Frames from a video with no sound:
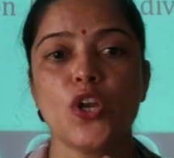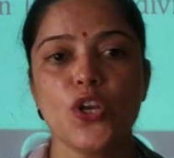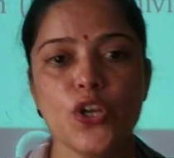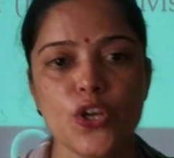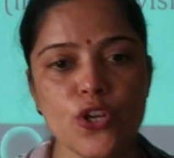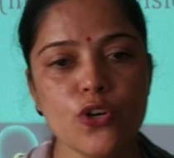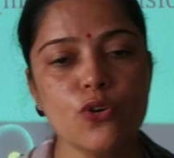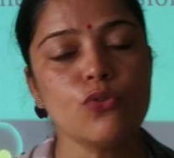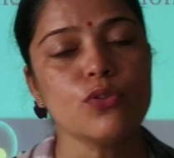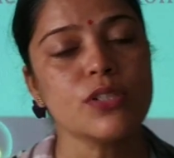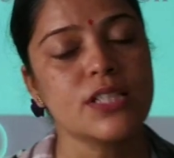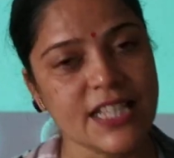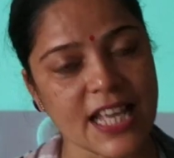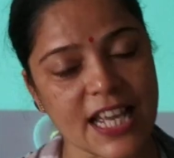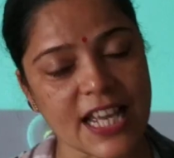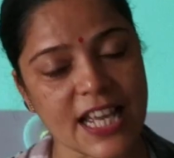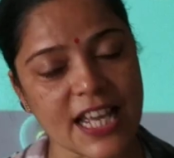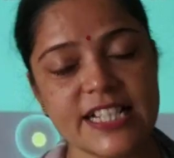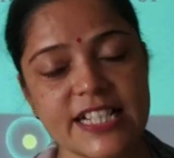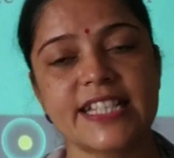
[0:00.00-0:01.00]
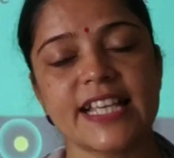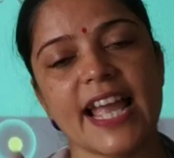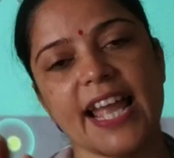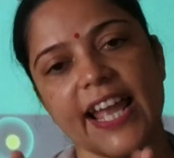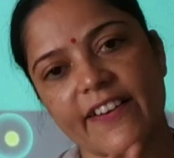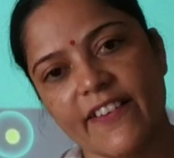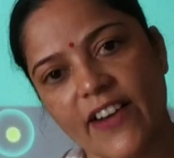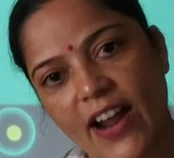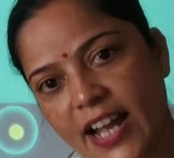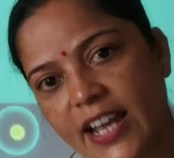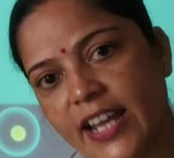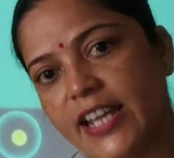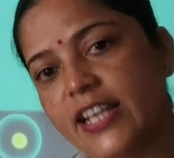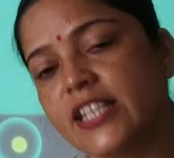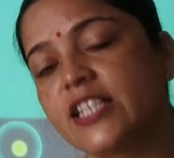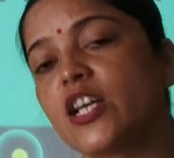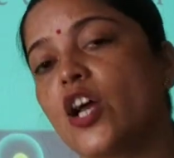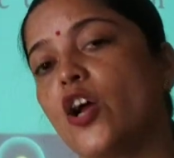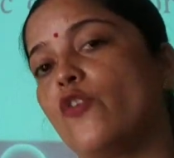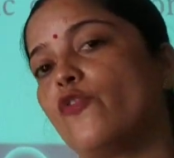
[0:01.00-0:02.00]
new cells
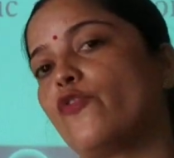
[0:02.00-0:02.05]
arise